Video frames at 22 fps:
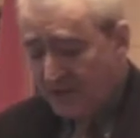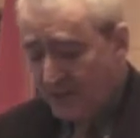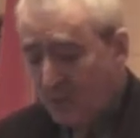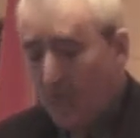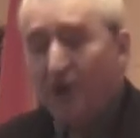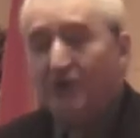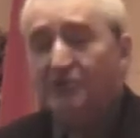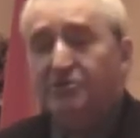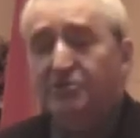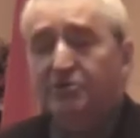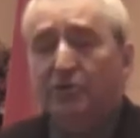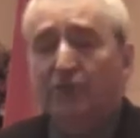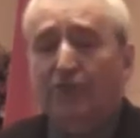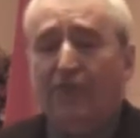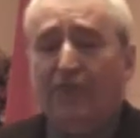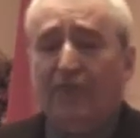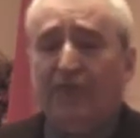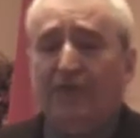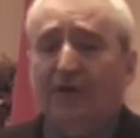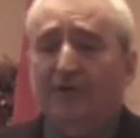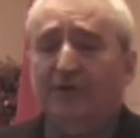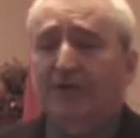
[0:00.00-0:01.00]
He wants to
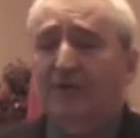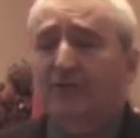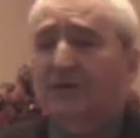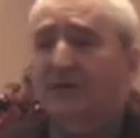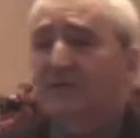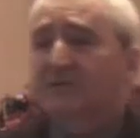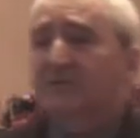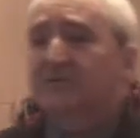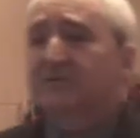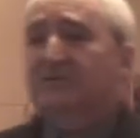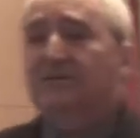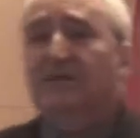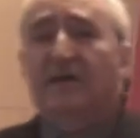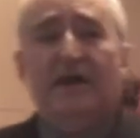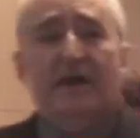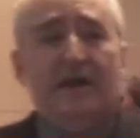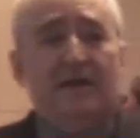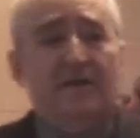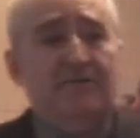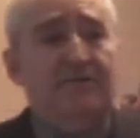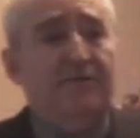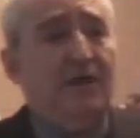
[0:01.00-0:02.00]
further
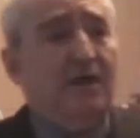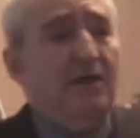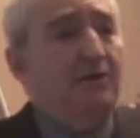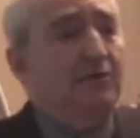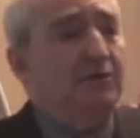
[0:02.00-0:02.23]
enslave